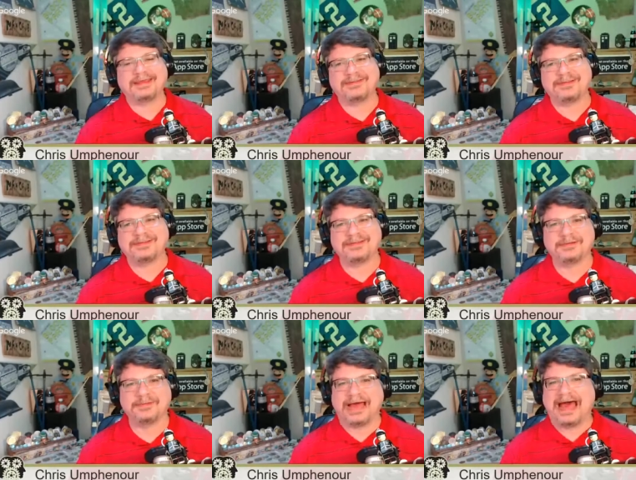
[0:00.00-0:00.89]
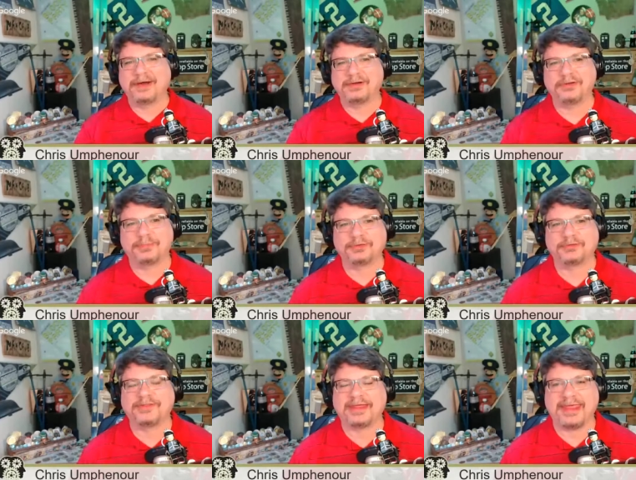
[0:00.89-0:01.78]
into how do you prove
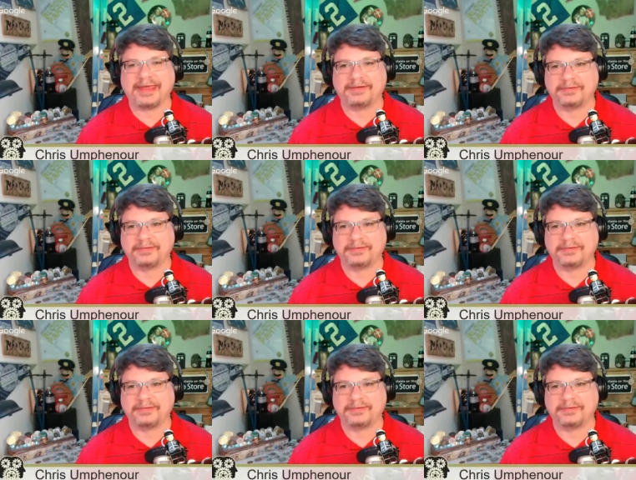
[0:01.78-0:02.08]
they can't?